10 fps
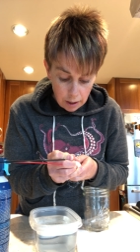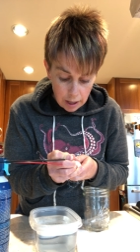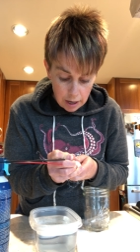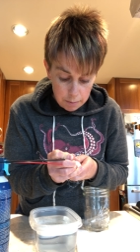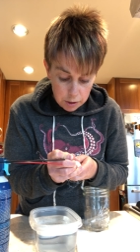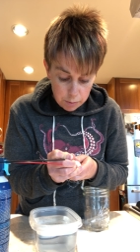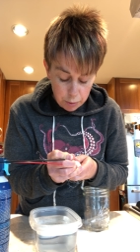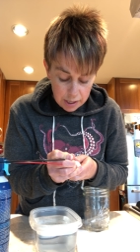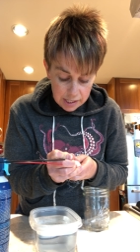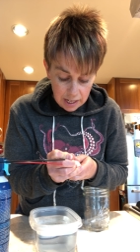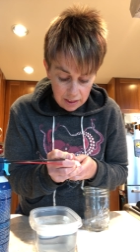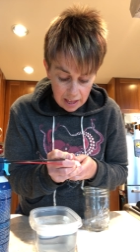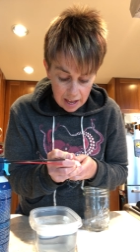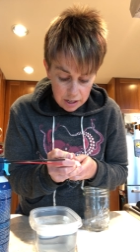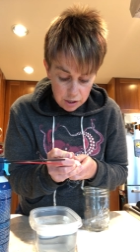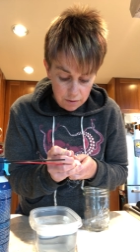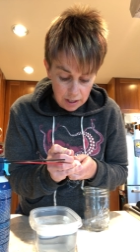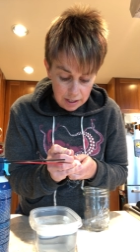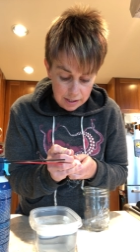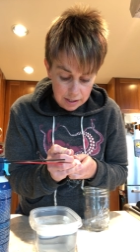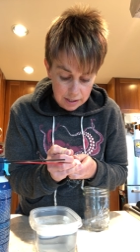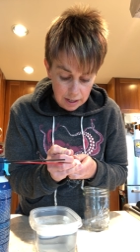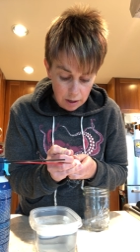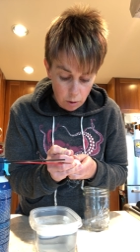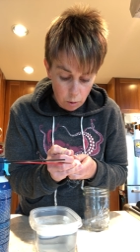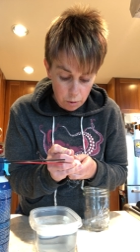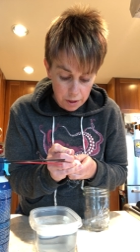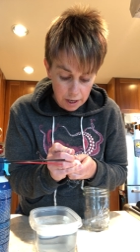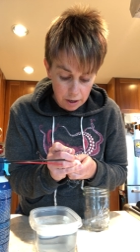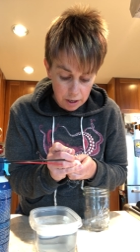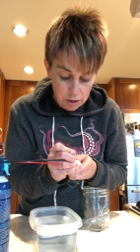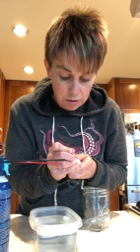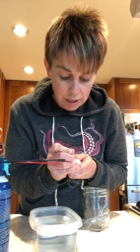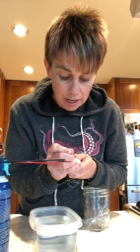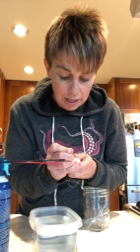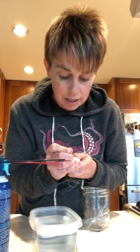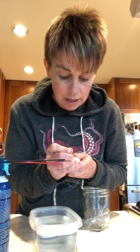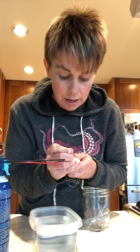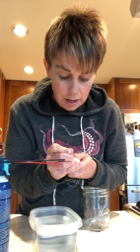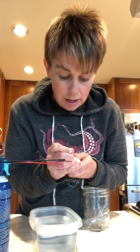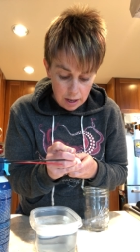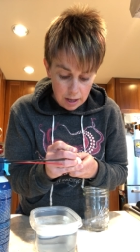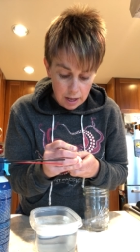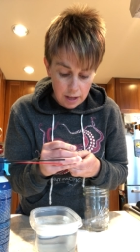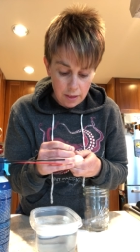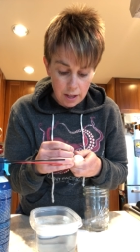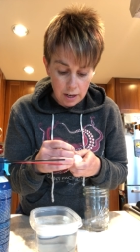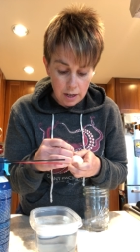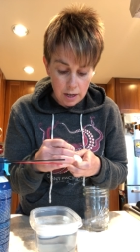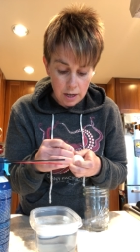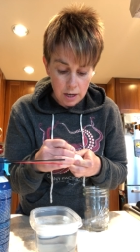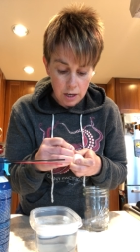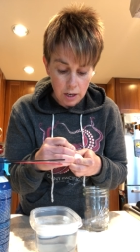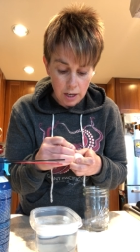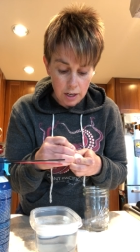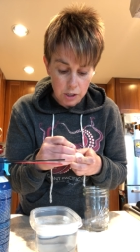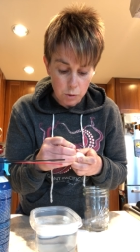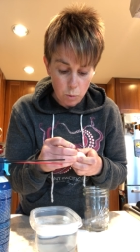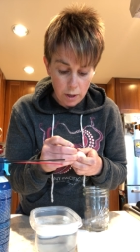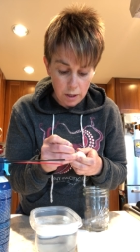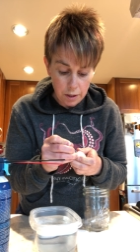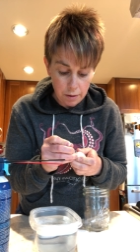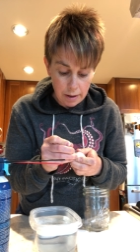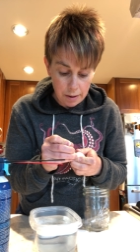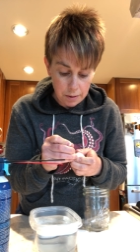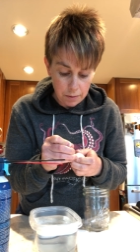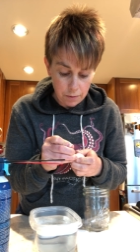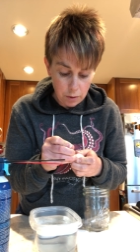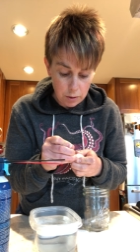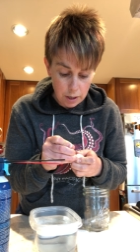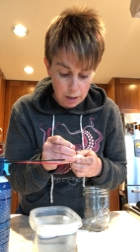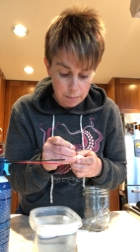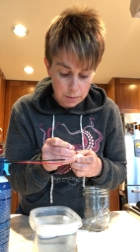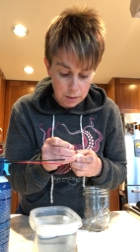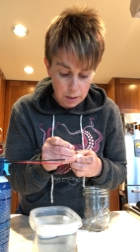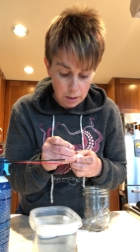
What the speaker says: And I'm just pressing at the edge of the existing hole that I already created. And then you kind of just wiggle it around a few times.